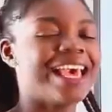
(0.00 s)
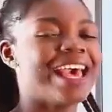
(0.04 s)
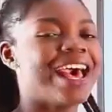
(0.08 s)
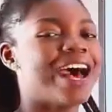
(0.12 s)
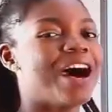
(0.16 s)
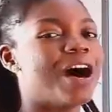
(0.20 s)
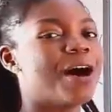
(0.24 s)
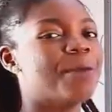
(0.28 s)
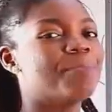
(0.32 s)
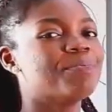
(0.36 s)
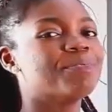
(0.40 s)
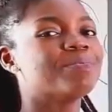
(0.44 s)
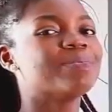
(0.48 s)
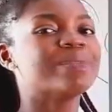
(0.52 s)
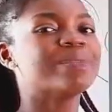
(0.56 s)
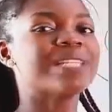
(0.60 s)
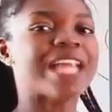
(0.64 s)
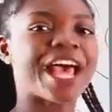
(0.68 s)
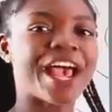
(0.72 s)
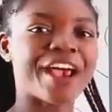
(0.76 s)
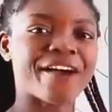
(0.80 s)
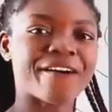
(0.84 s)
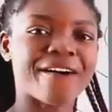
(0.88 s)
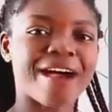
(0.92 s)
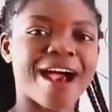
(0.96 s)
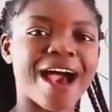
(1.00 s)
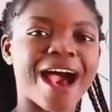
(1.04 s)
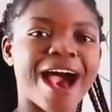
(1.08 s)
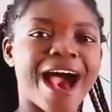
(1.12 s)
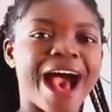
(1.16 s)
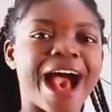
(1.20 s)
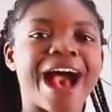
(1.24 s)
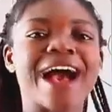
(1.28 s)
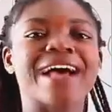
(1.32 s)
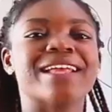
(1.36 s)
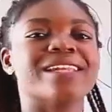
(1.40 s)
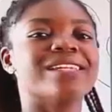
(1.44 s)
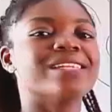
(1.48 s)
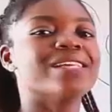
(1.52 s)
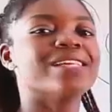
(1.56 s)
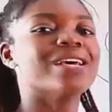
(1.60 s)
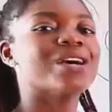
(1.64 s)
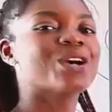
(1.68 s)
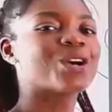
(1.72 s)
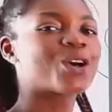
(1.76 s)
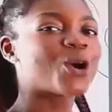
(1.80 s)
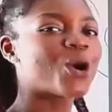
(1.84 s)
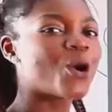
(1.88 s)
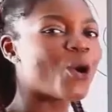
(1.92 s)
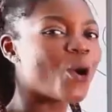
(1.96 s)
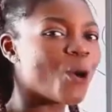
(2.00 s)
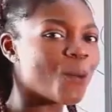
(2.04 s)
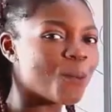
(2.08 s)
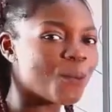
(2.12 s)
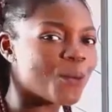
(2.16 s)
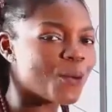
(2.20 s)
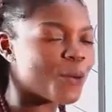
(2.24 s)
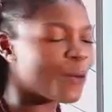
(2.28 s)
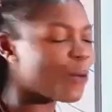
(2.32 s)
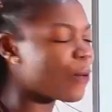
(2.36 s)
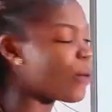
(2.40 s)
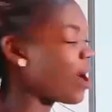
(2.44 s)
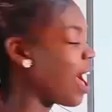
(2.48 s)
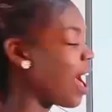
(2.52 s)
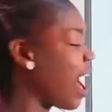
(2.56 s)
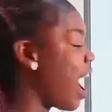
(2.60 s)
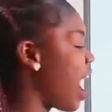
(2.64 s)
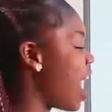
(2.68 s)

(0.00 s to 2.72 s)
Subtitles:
naira and Kobo.